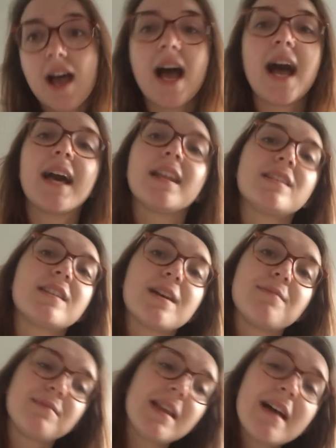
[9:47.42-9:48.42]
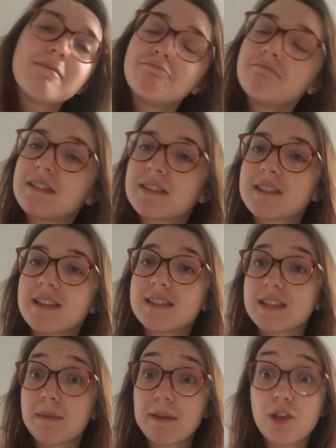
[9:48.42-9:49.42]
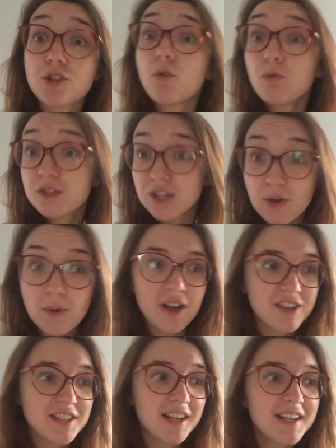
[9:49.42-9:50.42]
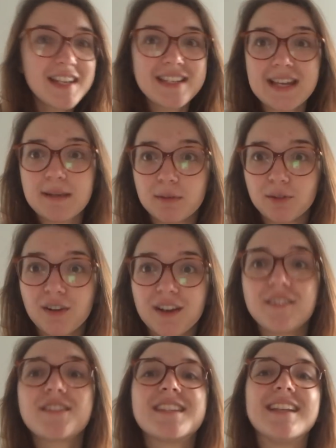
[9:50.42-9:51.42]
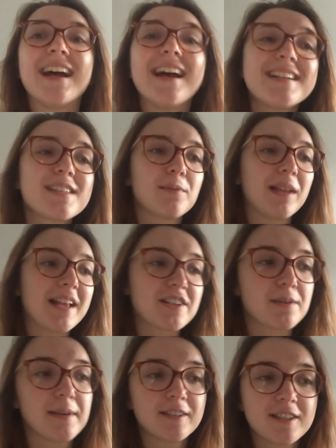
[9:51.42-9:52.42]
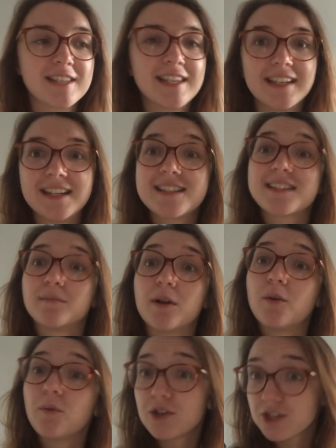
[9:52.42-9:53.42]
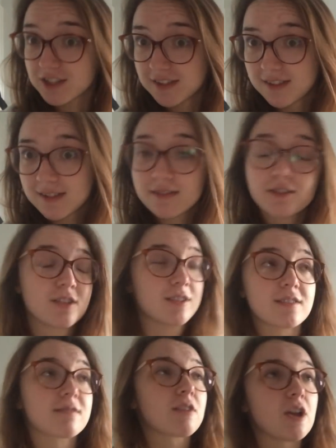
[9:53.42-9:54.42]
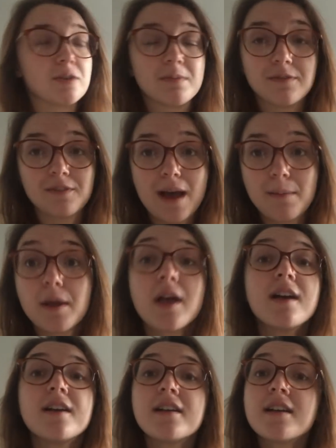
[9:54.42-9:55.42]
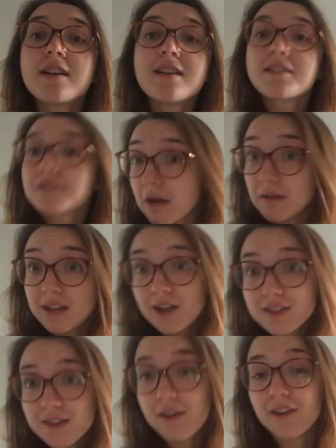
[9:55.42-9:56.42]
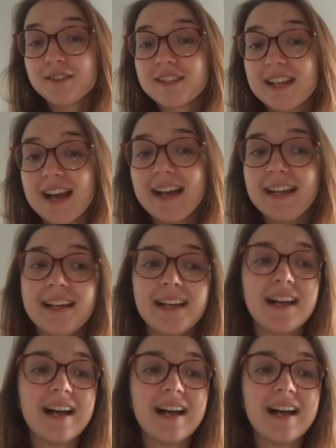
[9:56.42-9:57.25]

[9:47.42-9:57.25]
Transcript: And um, yeah, it's, it's going to be good. Also, our dining table arrives today, so we'll actually be able to sit and eat somewhere, uh, which is just going to be fab. So lots going on today.